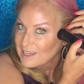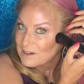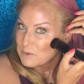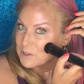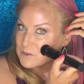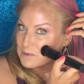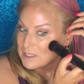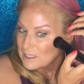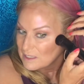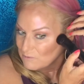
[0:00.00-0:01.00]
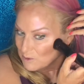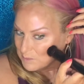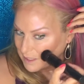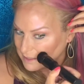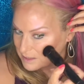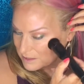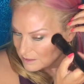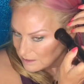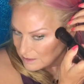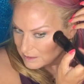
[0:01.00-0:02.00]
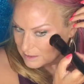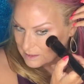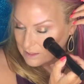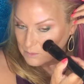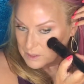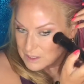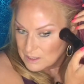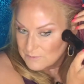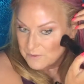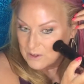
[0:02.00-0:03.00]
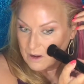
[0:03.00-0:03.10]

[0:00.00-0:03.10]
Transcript: It works really good for blush. It works good for